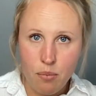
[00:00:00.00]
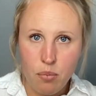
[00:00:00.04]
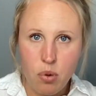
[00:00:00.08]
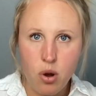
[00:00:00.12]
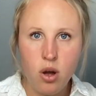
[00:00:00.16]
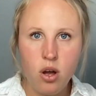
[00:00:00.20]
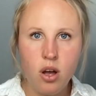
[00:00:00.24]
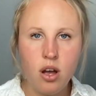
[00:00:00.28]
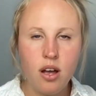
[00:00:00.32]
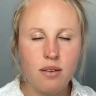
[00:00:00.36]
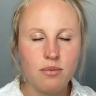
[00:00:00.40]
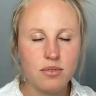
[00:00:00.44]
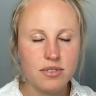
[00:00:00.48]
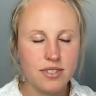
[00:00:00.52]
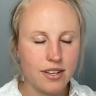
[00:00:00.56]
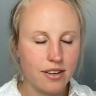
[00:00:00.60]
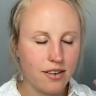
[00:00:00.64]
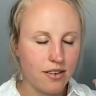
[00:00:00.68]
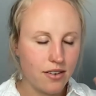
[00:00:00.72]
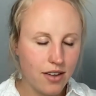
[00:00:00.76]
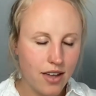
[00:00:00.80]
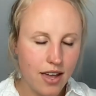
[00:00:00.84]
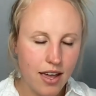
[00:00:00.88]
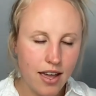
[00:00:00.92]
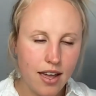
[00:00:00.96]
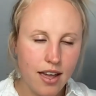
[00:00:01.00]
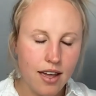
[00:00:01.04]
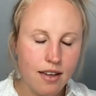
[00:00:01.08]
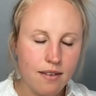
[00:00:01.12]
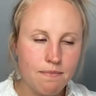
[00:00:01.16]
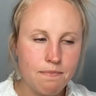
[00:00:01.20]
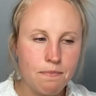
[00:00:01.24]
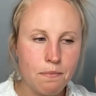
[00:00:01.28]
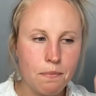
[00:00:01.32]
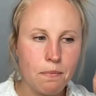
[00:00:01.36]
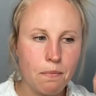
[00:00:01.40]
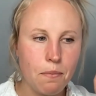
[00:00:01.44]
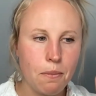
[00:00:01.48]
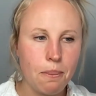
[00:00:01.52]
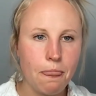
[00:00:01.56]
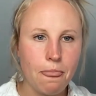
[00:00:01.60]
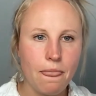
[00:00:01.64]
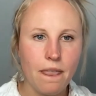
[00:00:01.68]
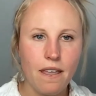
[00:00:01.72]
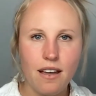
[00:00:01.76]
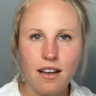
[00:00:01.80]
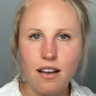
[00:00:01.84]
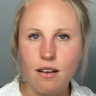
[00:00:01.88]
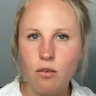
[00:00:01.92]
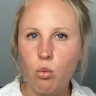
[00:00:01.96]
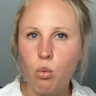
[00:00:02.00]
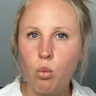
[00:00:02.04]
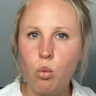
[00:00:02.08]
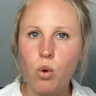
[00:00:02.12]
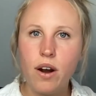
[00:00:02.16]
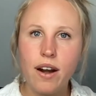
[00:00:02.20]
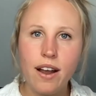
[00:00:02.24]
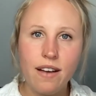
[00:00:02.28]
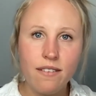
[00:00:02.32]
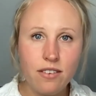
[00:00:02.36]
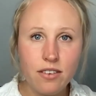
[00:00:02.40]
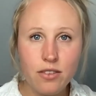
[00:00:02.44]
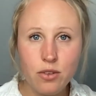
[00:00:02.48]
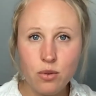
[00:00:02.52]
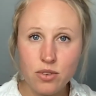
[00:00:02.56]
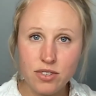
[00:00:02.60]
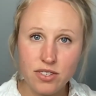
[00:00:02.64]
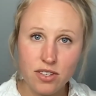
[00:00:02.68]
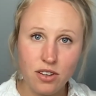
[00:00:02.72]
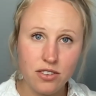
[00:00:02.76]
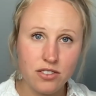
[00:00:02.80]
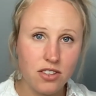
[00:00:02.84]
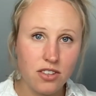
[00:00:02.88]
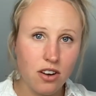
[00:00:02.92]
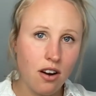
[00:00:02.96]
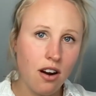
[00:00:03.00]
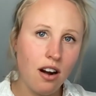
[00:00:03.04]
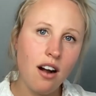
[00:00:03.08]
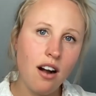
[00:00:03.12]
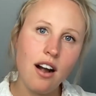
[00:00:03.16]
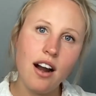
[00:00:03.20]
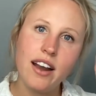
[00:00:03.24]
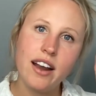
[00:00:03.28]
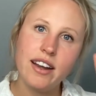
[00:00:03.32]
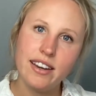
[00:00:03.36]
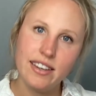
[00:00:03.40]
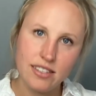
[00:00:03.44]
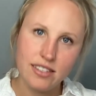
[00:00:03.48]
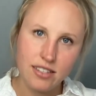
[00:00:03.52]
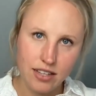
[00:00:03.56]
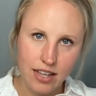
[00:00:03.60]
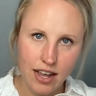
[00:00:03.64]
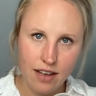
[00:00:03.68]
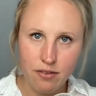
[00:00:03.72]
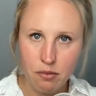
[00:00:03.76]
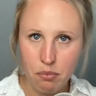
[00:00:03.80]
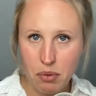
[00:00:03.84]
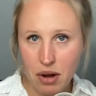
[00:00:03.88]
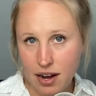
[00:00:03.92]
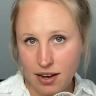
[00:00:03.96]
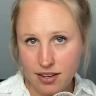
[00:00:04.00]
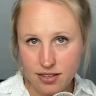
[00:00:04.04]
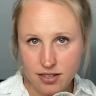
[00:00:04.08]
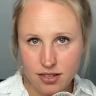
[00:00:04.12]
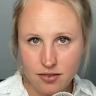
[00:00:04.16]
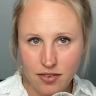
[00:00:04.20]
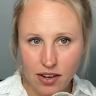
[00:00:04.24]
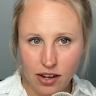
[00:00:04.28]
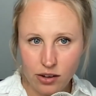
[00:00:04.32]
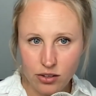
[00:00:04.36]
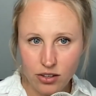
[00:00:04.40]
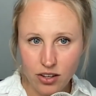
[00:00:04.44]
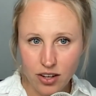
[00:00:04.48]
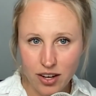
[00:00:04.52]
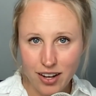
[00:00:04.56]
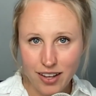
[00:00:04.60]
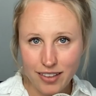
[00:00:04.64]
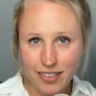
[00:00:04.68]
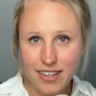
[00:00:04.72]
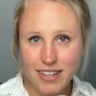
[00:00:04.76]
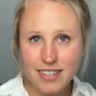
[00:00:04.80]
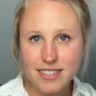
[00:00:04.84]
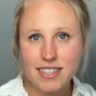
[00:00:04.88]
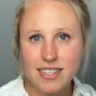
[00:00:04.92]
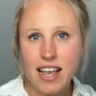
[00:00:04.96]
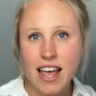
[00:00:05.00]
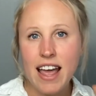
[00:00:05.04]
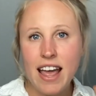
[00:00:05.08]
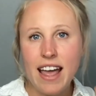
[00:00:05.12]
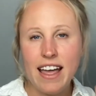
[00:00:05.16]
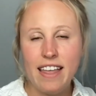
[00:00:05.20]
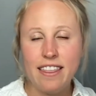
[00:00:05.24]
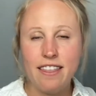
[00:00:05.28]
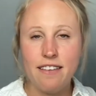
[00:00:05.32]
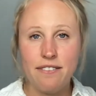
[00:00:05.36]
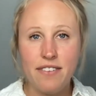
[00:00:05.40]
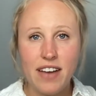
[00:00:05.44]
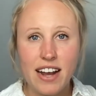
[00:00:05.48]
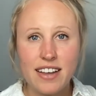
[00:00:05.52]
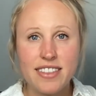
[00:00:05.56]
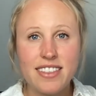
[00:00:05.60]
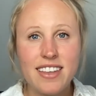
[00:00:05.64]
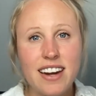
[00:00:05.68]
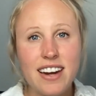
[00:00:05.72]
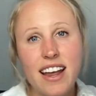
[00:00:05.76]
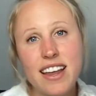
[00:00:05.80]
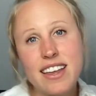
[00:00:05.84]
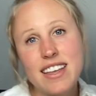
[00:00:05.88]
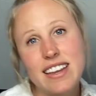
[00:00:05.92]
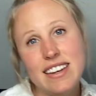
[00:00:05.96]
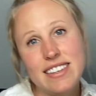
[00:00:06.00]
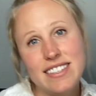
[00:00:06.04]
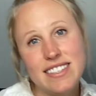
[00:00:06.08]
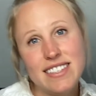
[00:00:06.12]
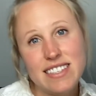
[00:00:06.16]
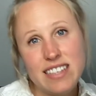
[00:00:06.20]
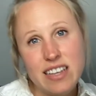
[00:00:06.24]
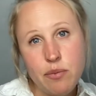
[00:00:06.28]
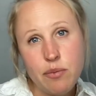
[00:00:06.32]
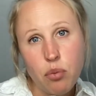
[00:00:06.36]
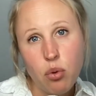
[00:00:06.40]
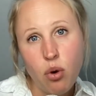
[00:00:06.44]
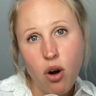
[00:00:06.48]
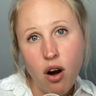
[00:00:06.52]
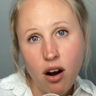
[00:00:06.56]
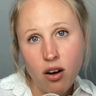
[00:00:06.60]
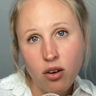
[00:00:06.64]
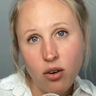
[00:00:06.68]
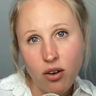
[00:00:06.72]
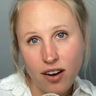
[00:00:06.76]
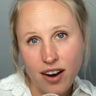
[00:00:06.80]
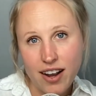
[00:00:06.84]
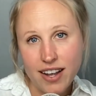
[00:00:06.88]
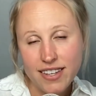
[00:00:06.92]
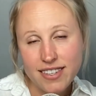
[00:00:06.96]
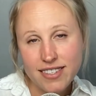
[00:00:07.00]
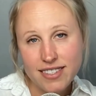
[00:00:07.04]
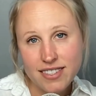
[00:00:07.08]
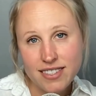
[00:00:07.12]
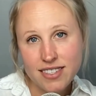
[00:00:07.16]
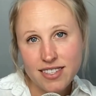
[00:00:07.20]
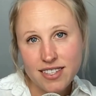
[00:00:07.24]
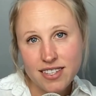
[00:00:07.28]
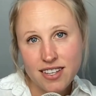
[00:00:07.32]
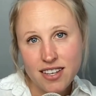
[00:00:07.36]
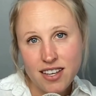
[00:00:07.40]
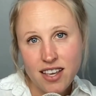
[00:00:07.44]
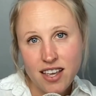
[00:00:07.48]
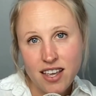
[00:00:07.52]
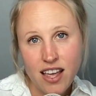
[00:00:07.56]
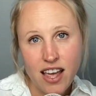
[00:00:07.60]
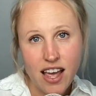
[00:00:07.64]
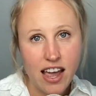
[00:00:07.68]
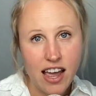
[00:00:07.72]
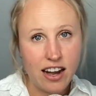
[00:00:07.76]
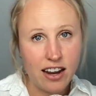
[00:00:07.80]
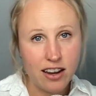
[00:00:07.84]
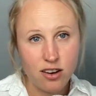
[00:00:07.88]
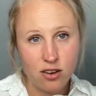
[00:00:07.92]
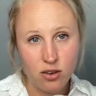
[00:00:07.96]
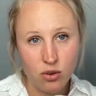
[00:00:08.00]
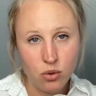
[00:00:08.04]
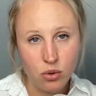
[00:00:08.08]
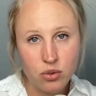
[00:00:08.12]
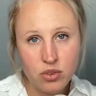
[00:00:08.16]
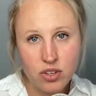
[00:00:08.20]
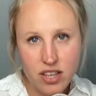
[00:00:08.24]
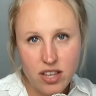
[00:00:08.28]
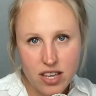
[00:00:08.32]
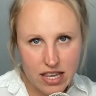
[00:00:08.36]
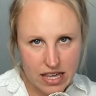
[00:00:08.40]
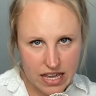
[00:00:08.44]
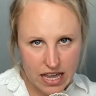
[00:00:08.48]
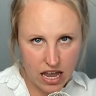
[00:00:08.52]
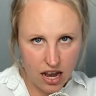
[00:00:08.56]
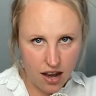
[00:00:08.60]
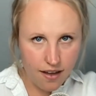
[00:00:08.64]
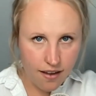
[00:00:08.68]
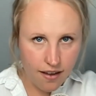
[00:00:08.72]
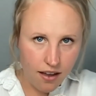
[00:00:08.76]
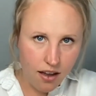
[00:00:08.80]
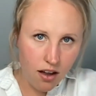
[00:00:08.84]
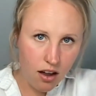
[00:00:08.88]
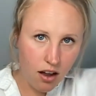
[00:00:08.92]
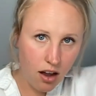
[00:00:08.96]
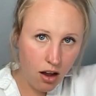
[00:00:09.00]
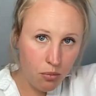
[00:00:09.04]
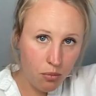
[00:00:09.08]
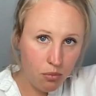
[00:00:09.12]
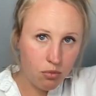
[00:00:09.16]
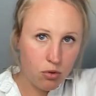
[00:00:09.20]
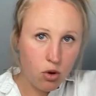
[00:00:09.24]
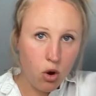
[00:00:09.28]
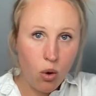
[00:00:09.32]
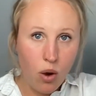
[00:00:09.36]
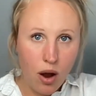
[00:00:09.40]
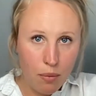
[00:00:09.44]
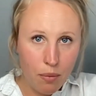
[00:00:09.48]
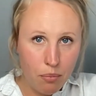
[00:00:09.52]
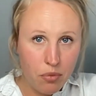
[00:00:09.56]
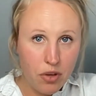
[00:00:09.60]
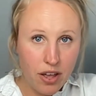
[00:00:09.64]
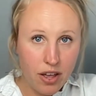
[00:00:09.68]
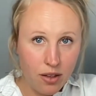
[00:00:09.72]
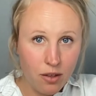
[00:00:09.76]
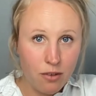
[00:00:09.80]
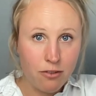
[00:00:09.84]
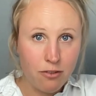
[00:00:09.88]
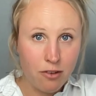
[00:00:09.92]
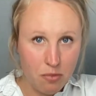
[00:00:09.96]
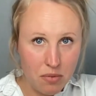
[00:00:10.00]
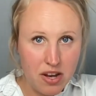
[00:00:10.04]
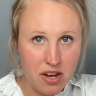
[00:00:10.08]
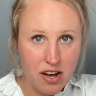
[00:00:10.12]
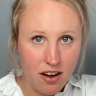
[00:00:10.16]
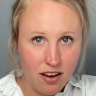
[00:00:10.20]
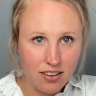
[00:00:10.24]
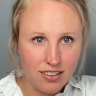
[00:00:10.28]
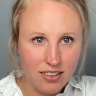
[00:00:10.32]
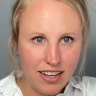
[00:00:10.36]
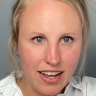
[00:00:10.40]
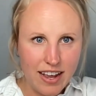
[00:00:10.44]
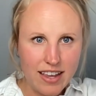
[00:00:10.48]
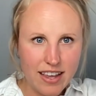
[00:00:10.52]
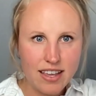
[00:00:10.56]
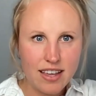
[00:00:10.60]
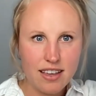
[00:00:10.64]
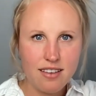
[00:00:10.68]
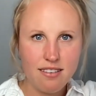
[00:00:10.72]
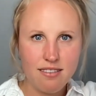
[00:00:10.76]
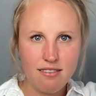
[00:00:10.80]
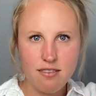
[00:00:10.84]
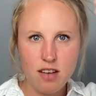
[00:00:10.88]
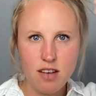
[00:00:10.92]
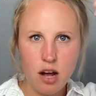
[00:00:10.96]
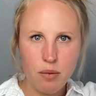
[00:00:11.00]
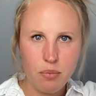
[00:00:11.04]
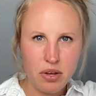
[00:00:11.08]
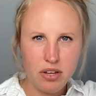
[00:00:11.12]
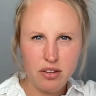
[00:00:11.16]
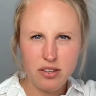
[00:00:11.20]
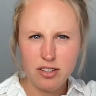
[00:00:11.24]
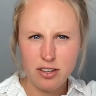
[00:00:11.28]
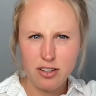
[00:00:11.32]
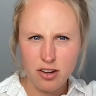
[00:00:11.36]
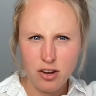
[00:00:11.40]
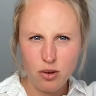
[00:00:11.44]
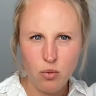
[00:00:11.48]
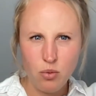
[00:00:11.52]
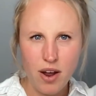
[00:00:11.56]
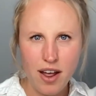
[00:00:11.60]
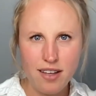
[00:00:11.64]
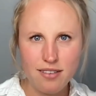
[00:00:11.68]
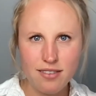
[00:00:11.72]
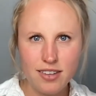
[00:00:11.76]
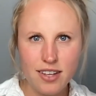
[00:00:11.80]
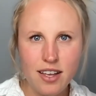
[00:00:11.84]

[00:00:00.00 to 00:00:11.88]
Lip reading: I was like, okay, whatever the results are, I need to have a positive outlook on this. And the fact that I can see progress and I can only go uphill from here, uphill in a good way.